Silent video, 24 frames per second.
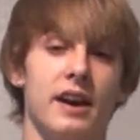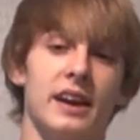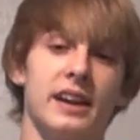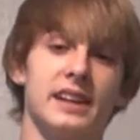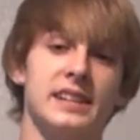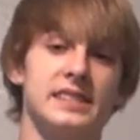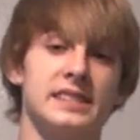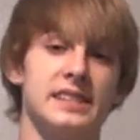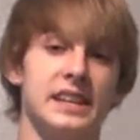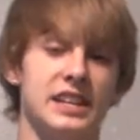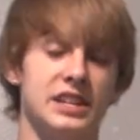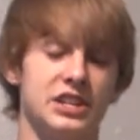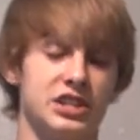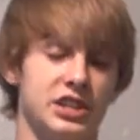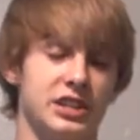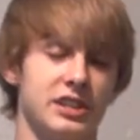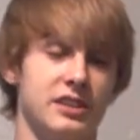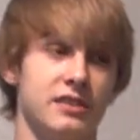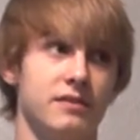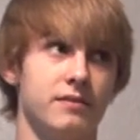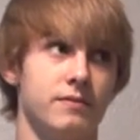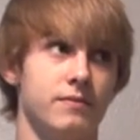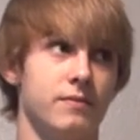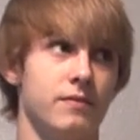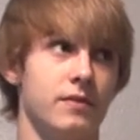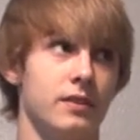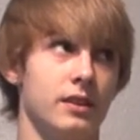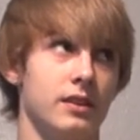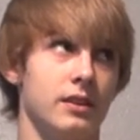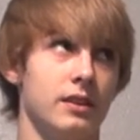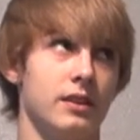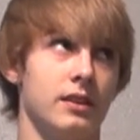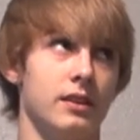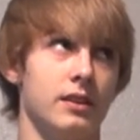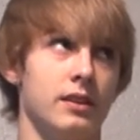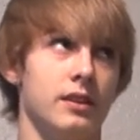extension
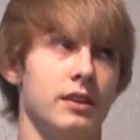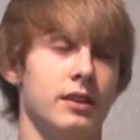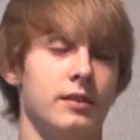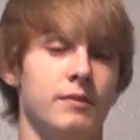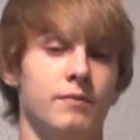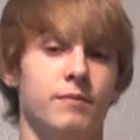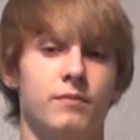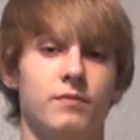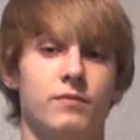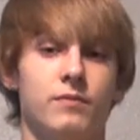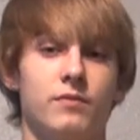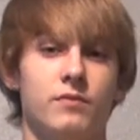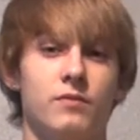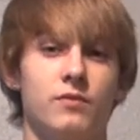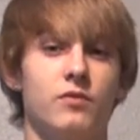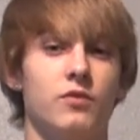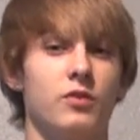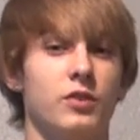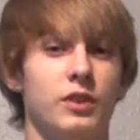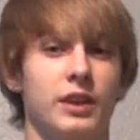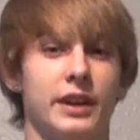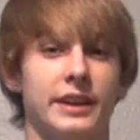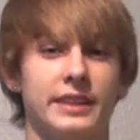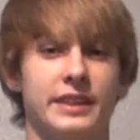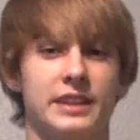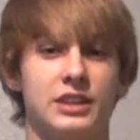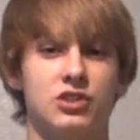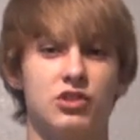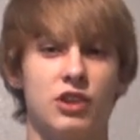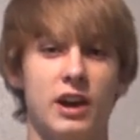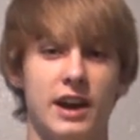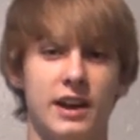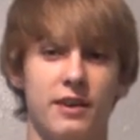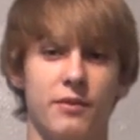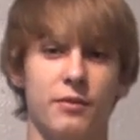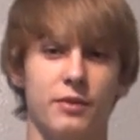for the
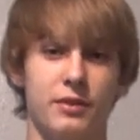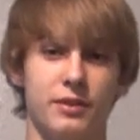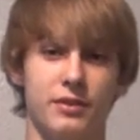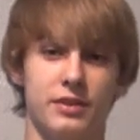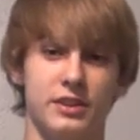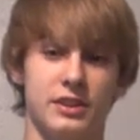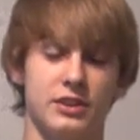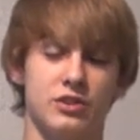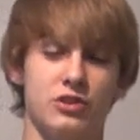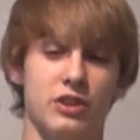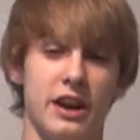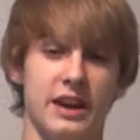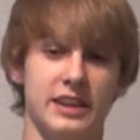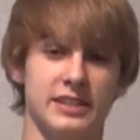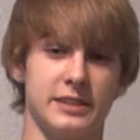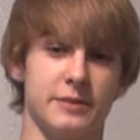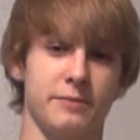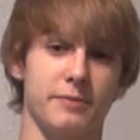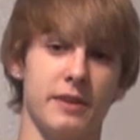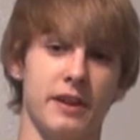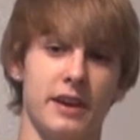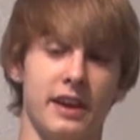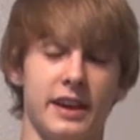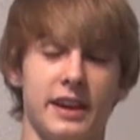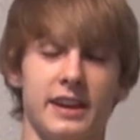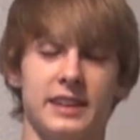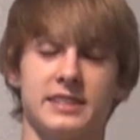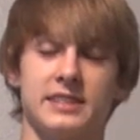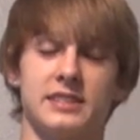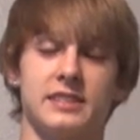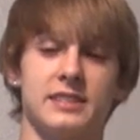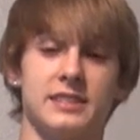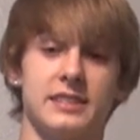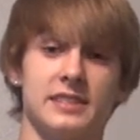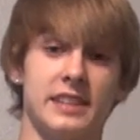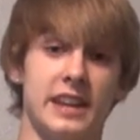tricep, I guess,
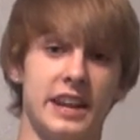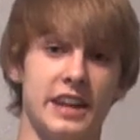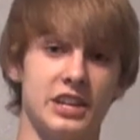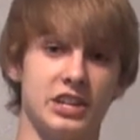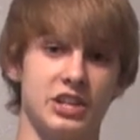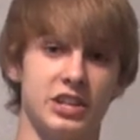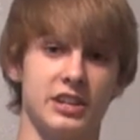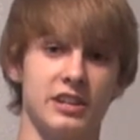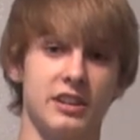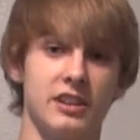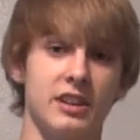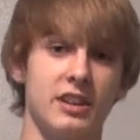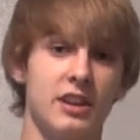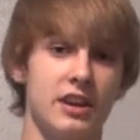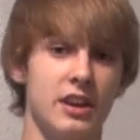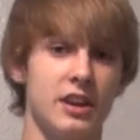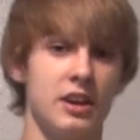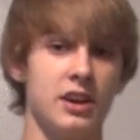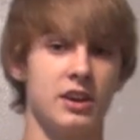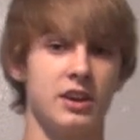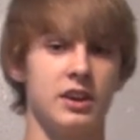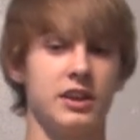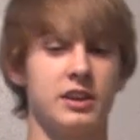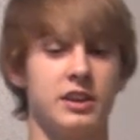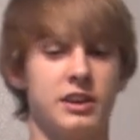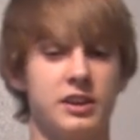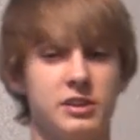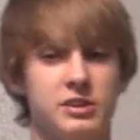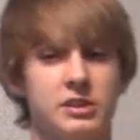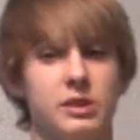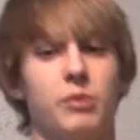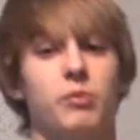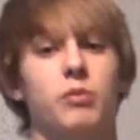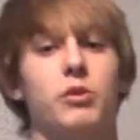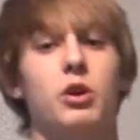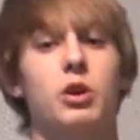station. You can
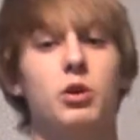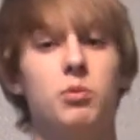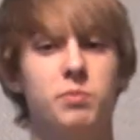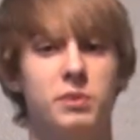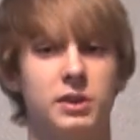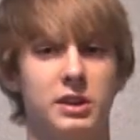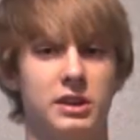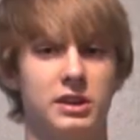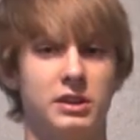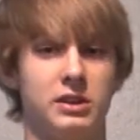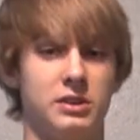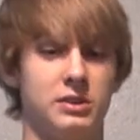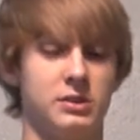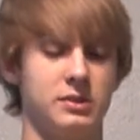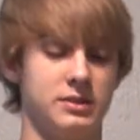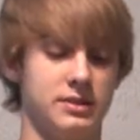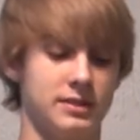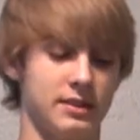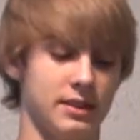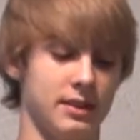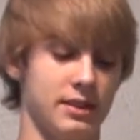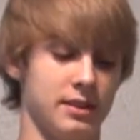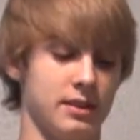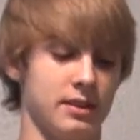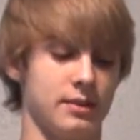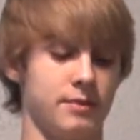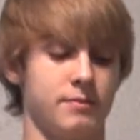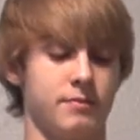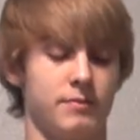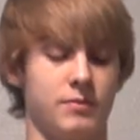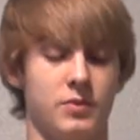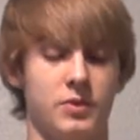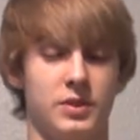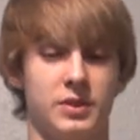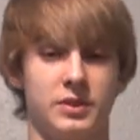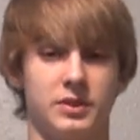use a rope, you can use
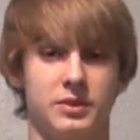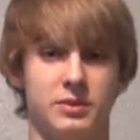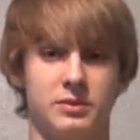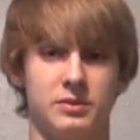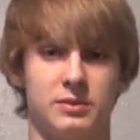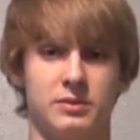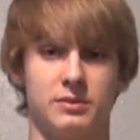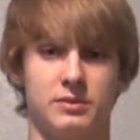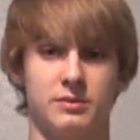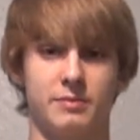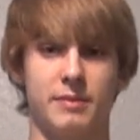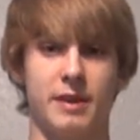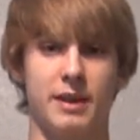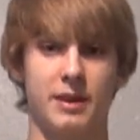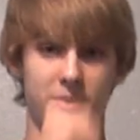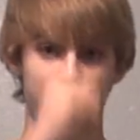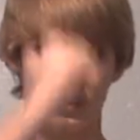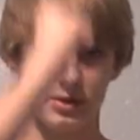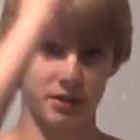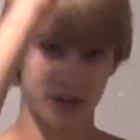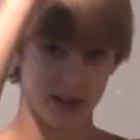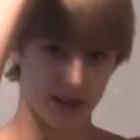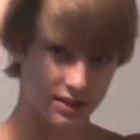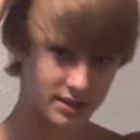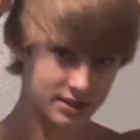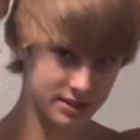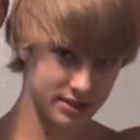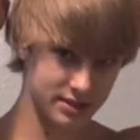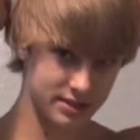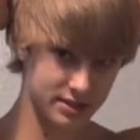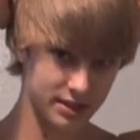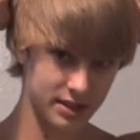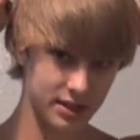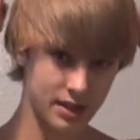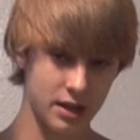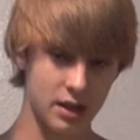one of those metal
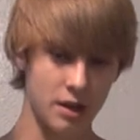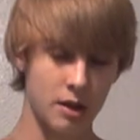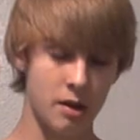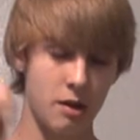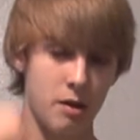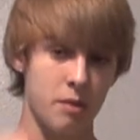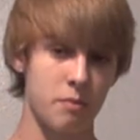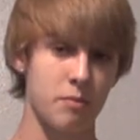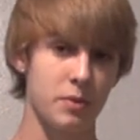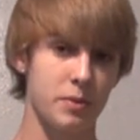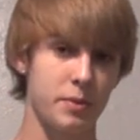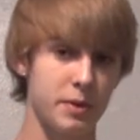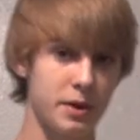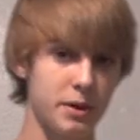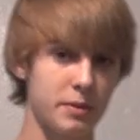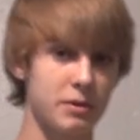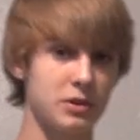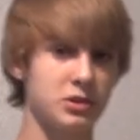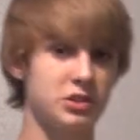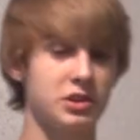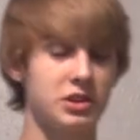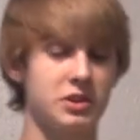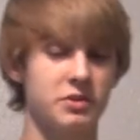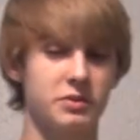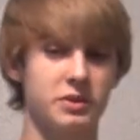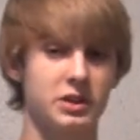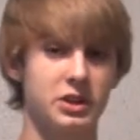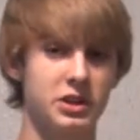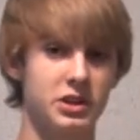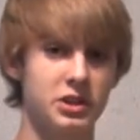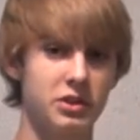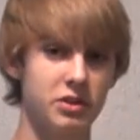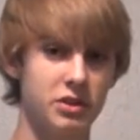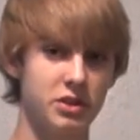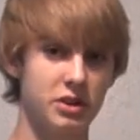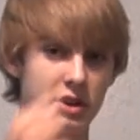things. But pretty much what
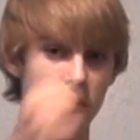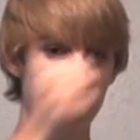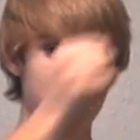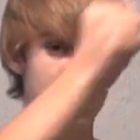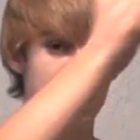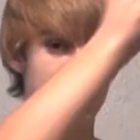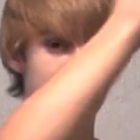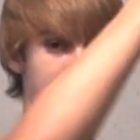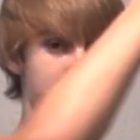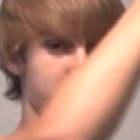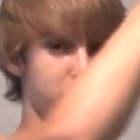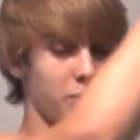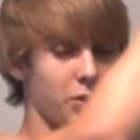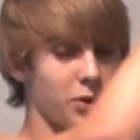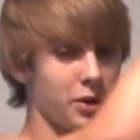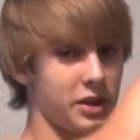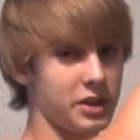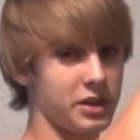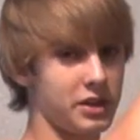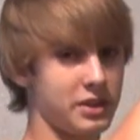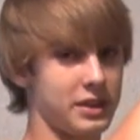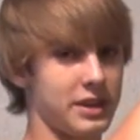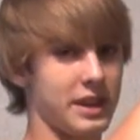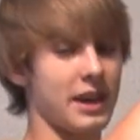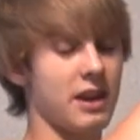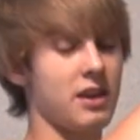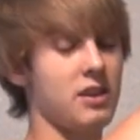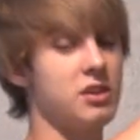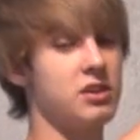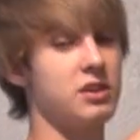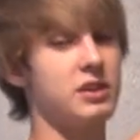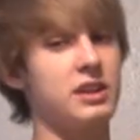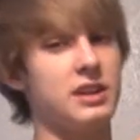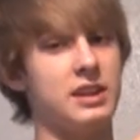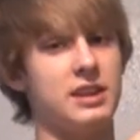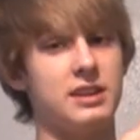you're doing, you get on
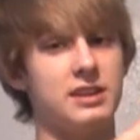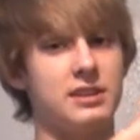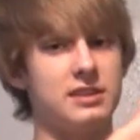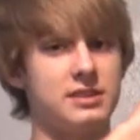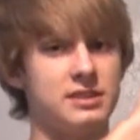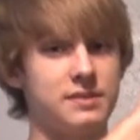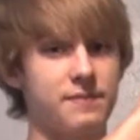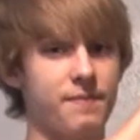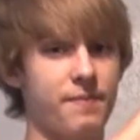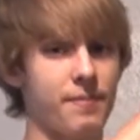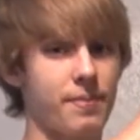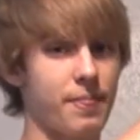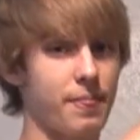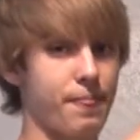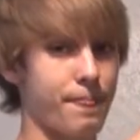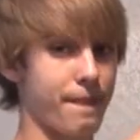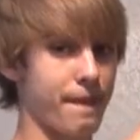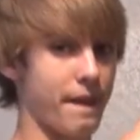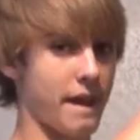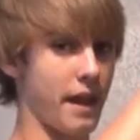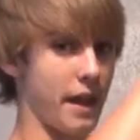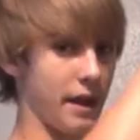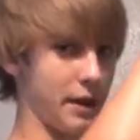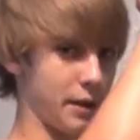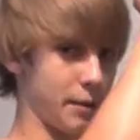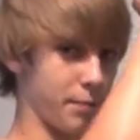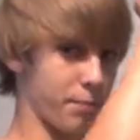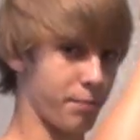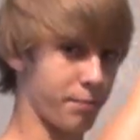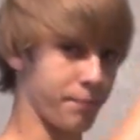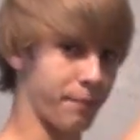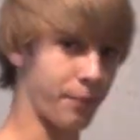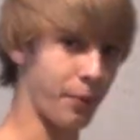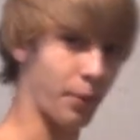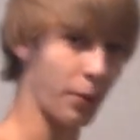your knees and you